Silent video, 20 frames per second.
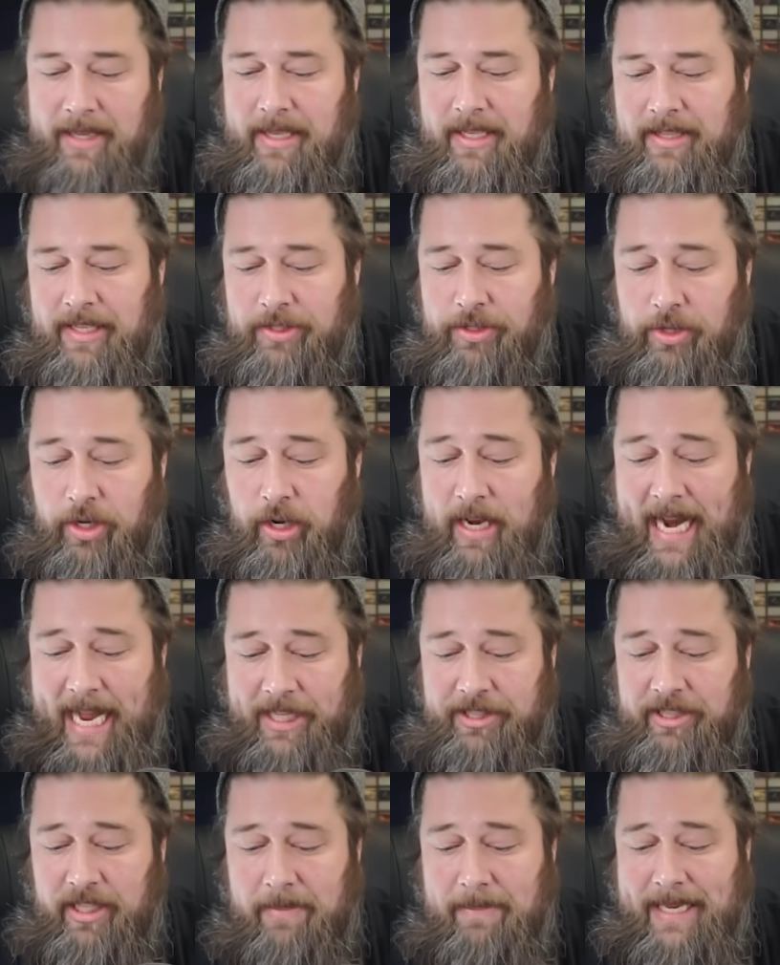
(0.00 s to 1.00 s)
that this could
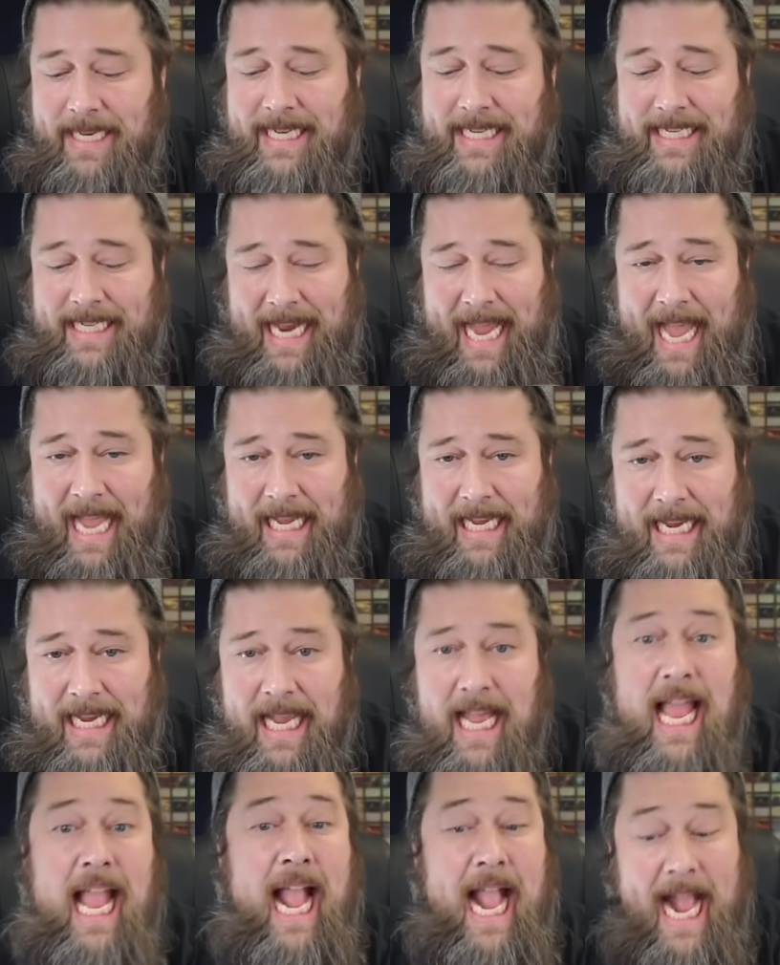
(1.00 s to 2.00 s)
actually be a
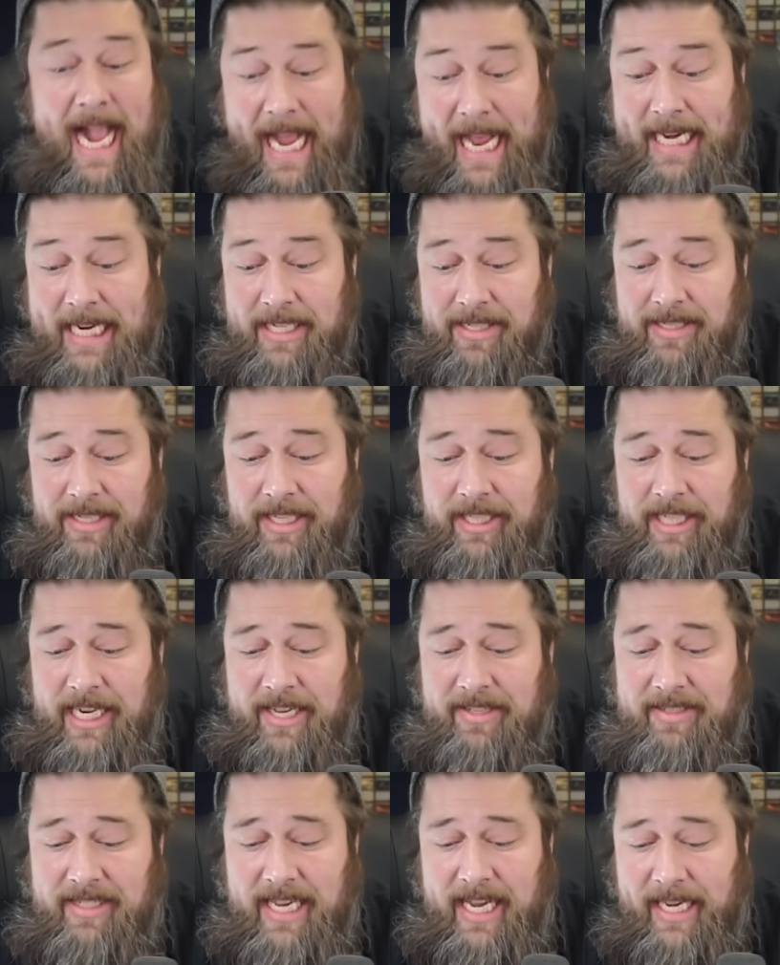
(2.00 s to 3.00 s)
deck, and it's
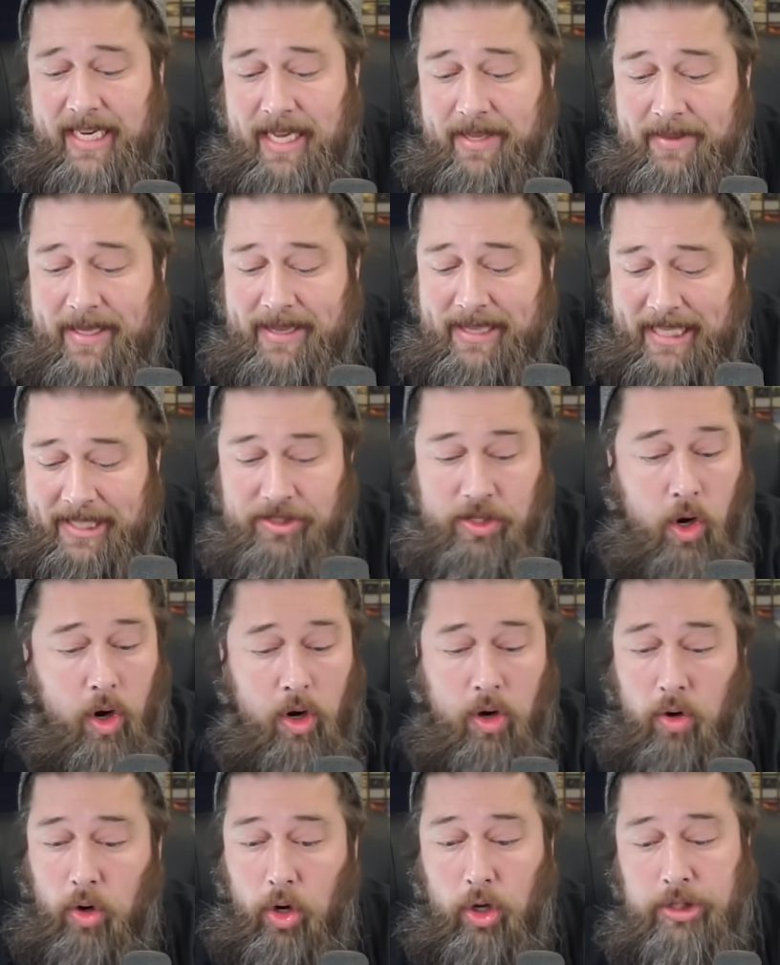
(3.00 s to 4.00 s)
suggesting that these
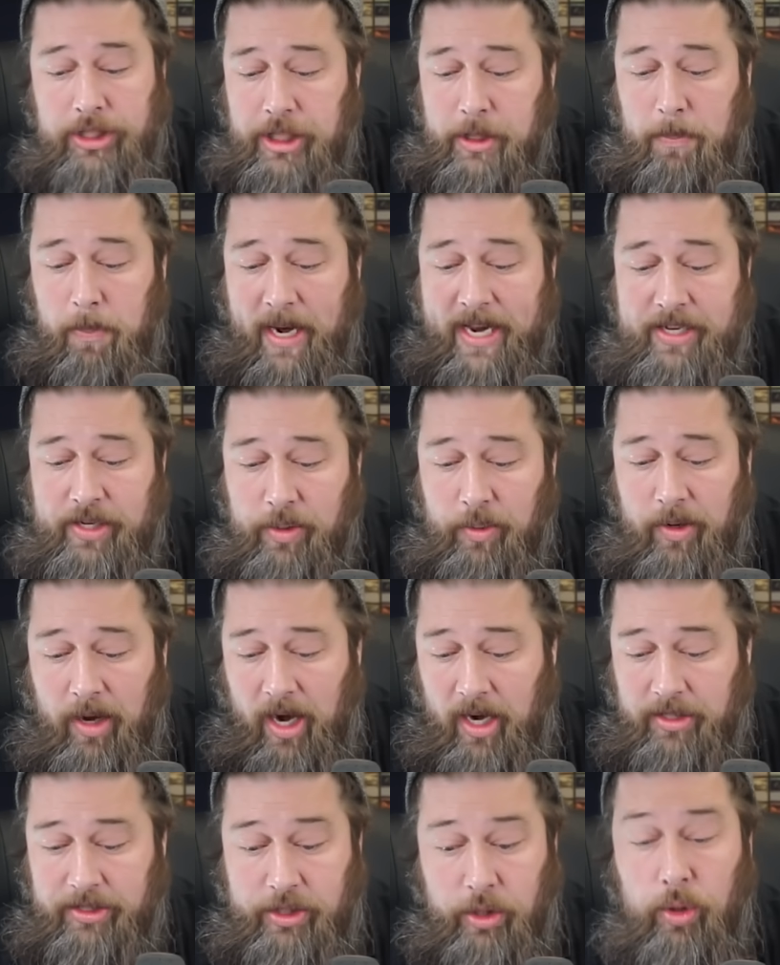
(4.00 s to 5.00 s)
aren't all just brand new
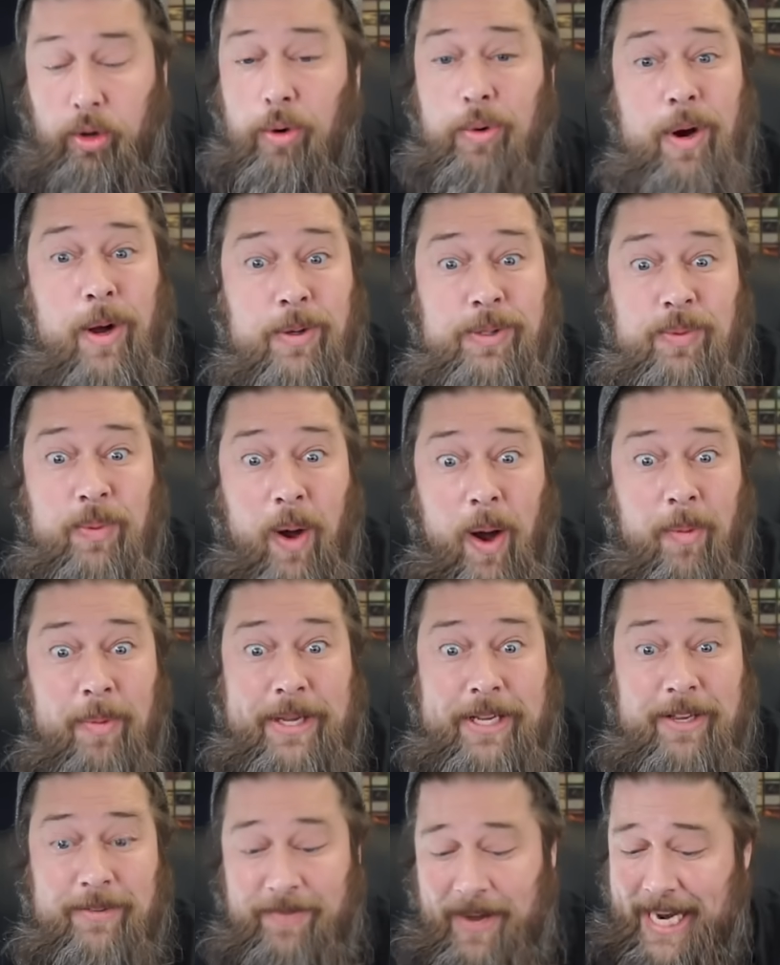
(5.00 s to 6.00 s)
cards. So who knows what
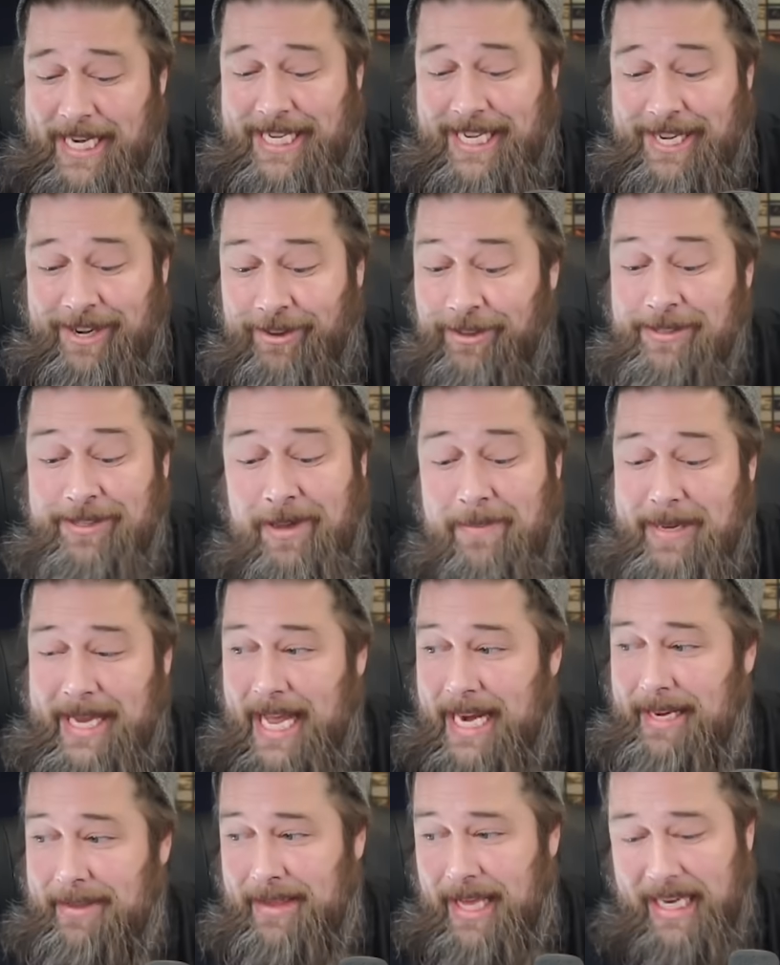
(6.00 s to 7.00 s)
we could find in here? This could
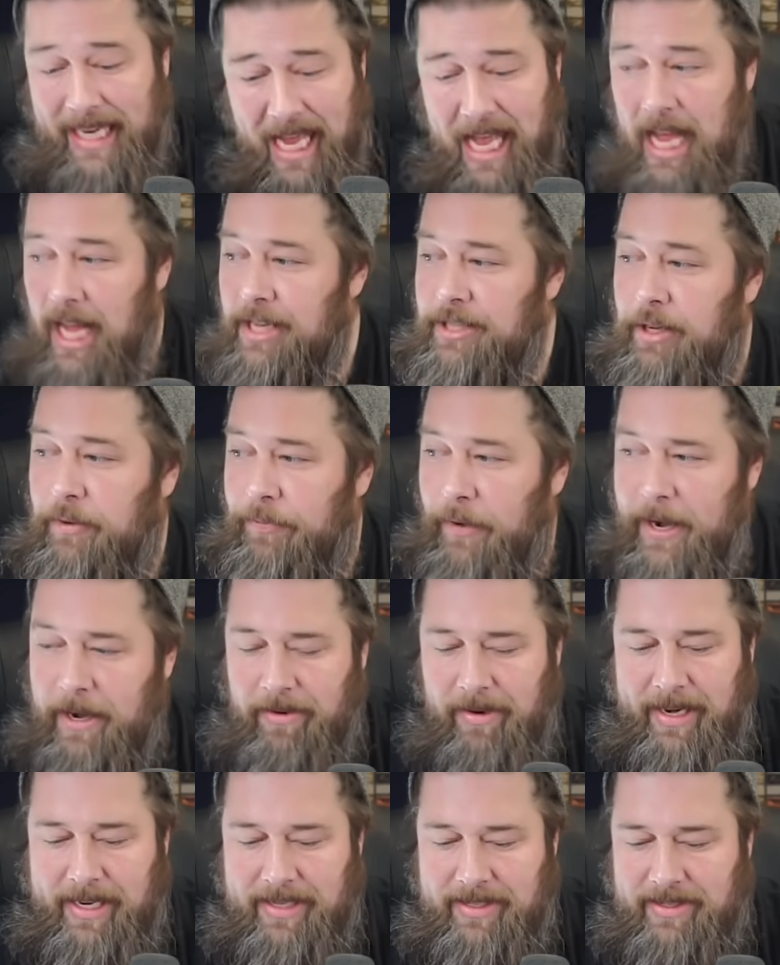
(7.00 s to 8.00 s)
be anything. So
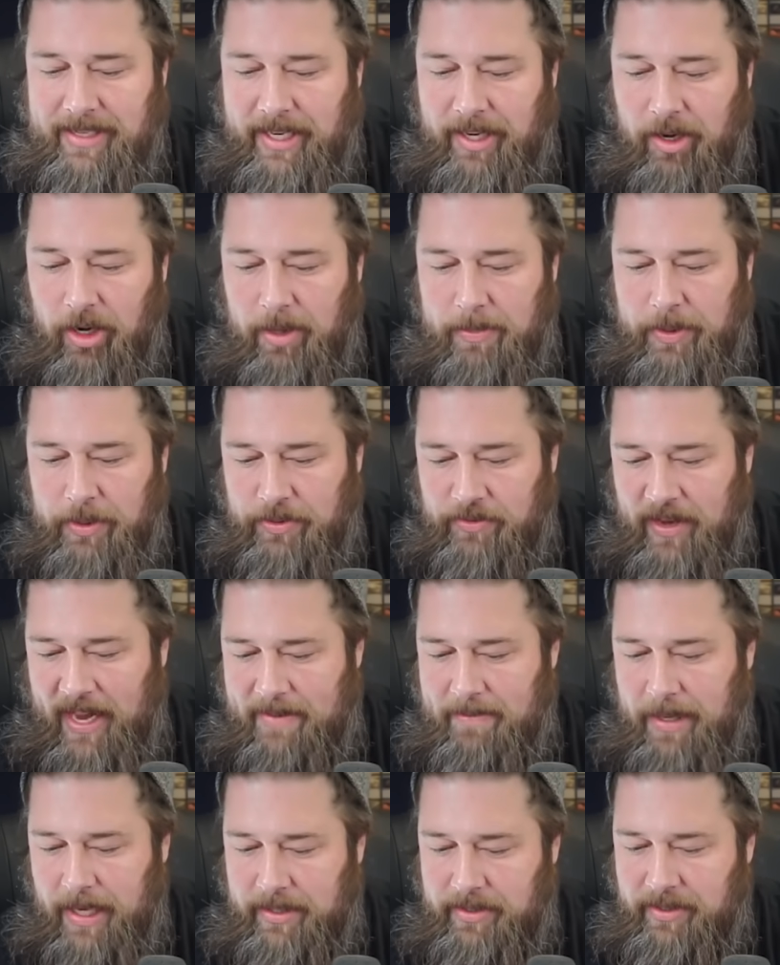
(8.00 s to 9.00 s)
Fire Dragon's like almost
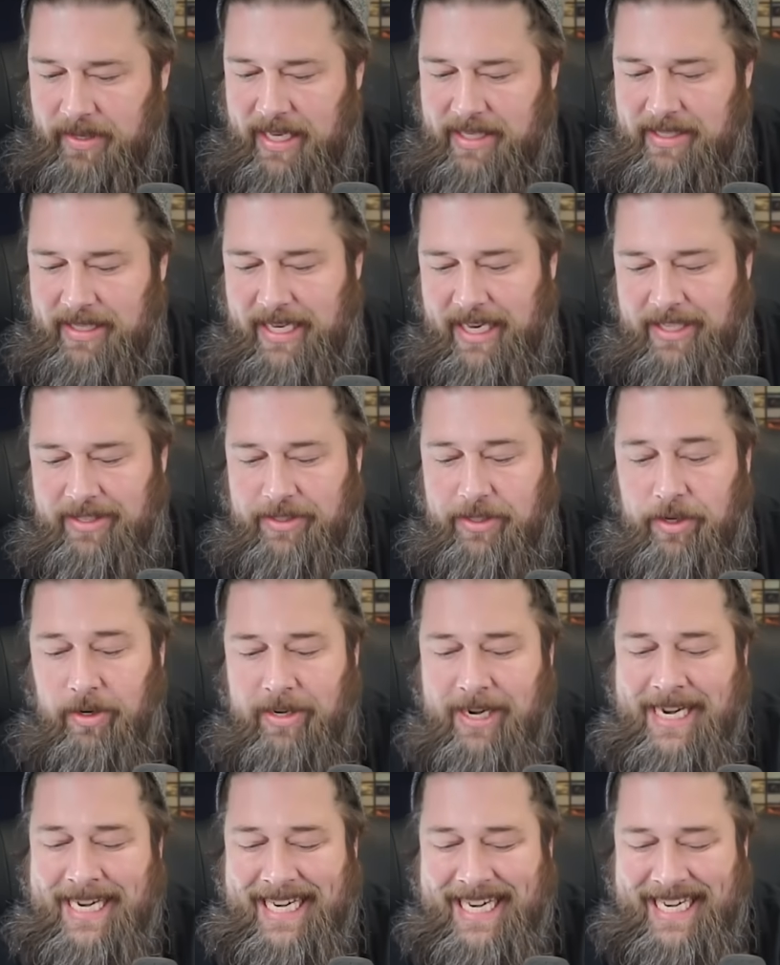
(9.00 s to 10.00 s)
$5, so that's a hit.
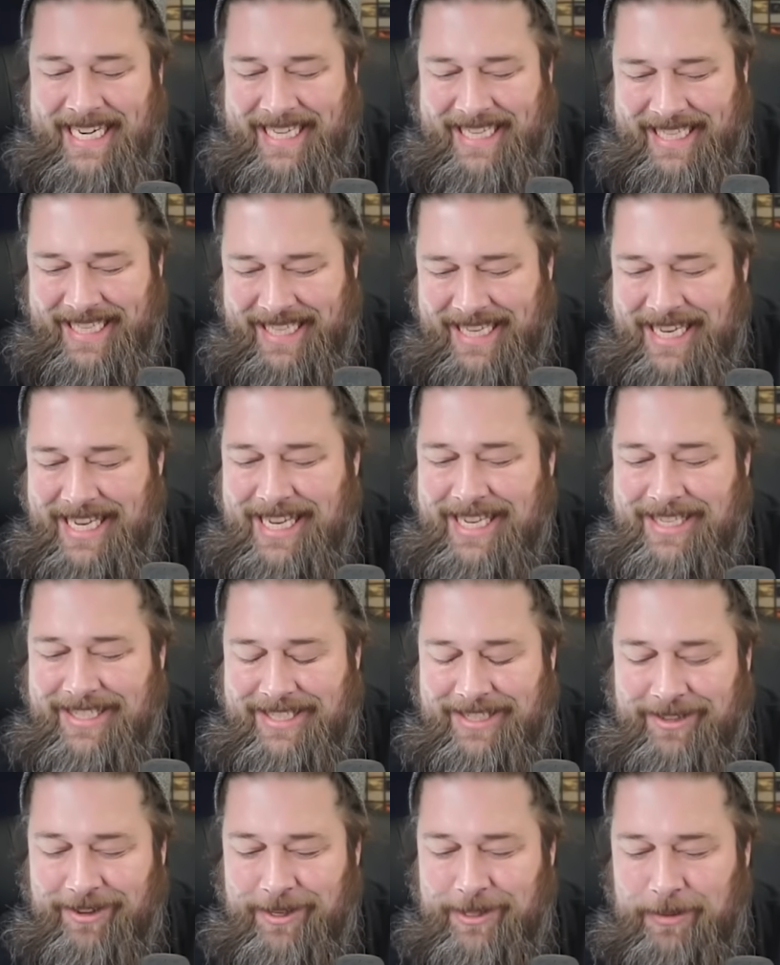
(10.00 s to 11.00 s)

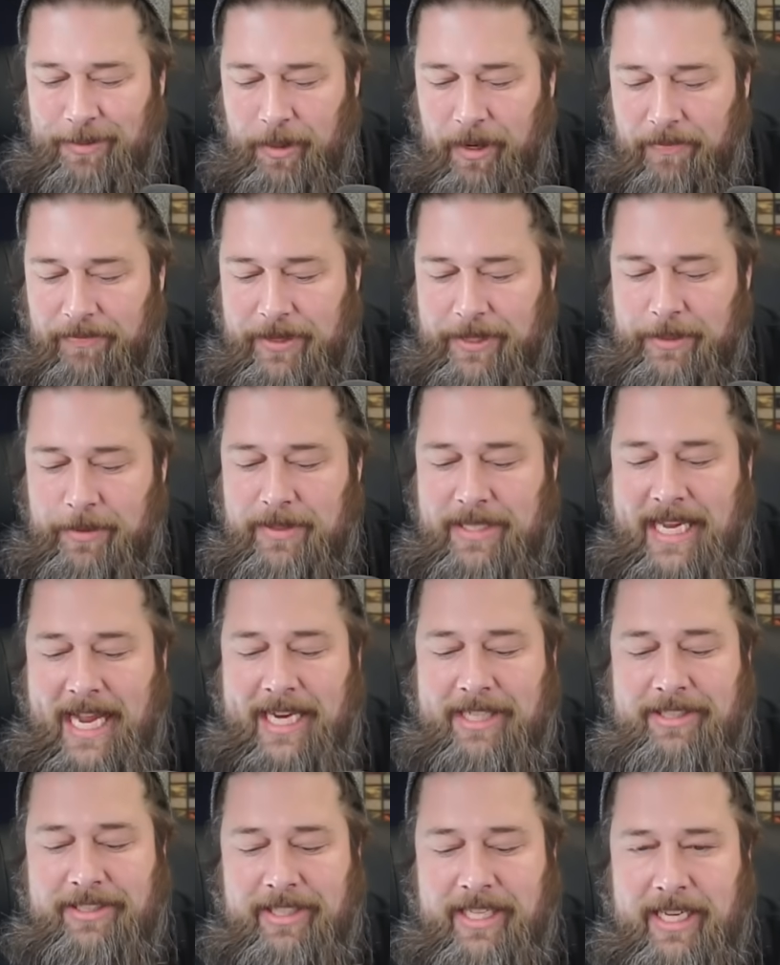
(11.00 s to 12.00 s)
Scourge Wolf. This was
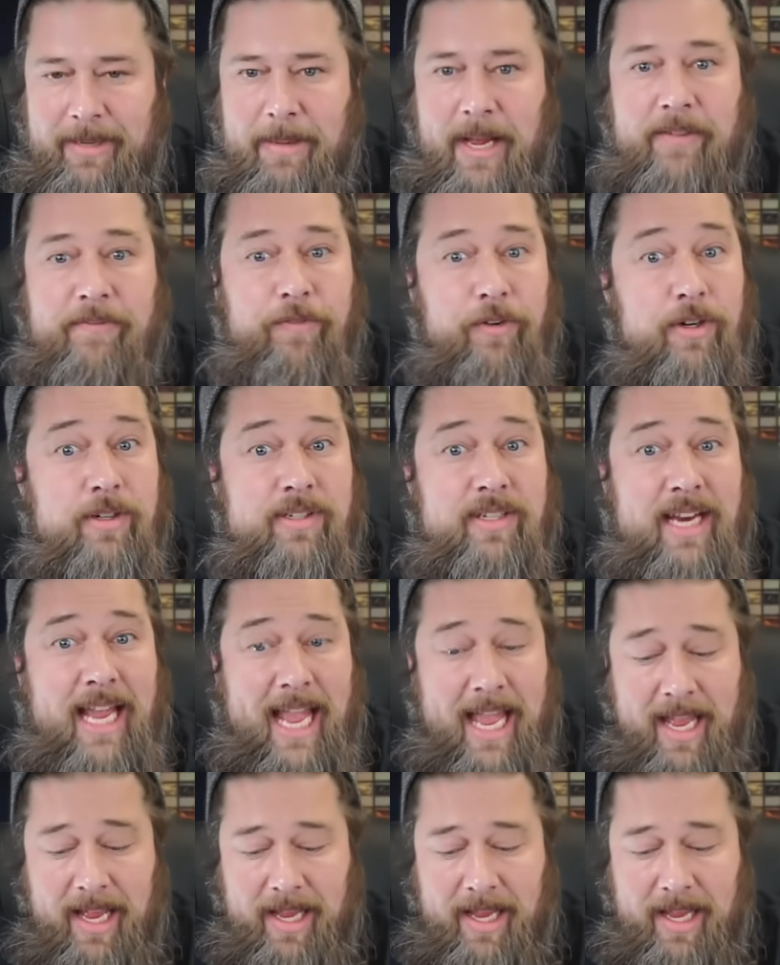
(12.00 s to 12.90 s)
actually my first,